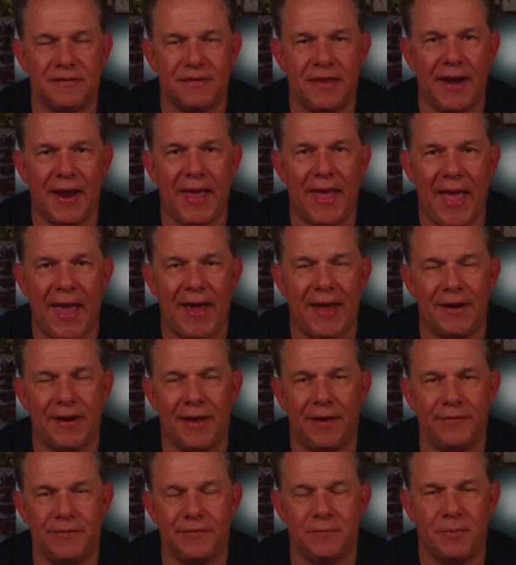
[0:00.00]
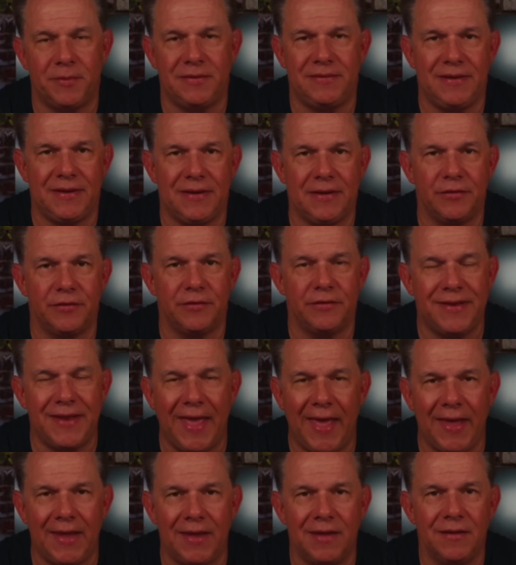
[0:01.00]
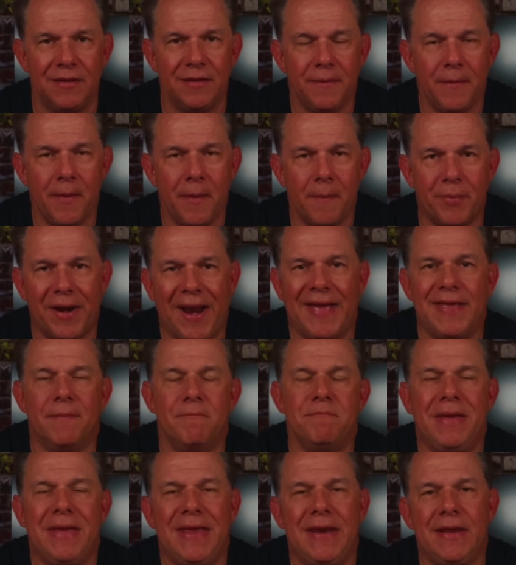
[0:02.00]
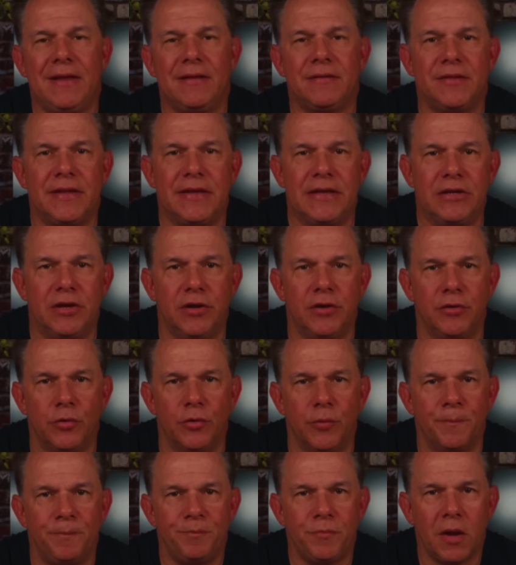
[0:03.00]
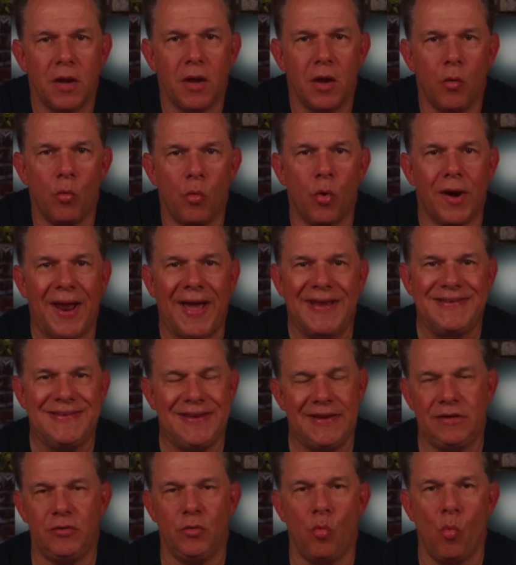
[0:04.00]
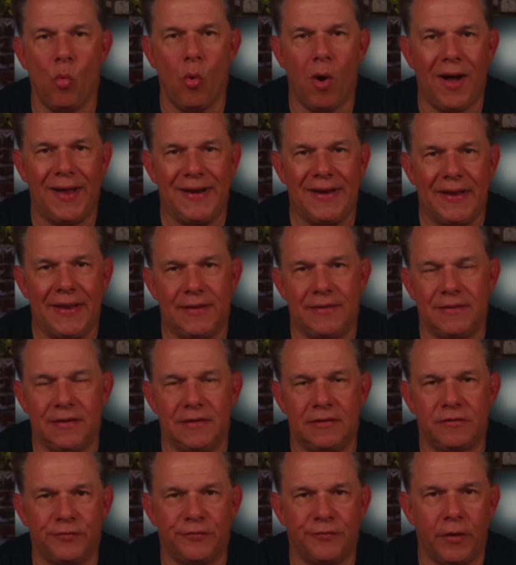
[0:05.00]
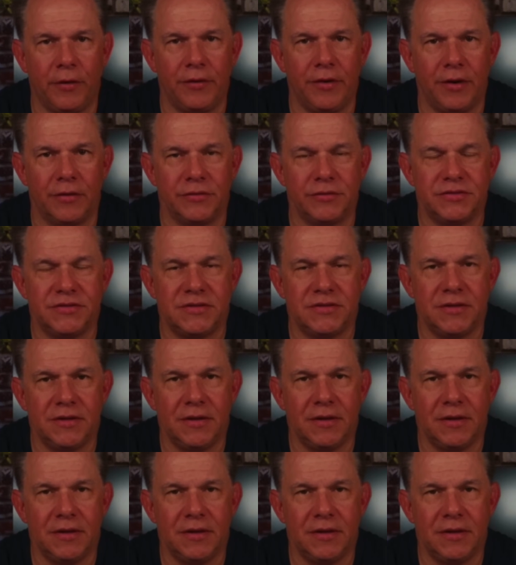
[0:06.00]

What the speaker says: that I had on this particular day, but I immediately knew what I didn't want in these photos.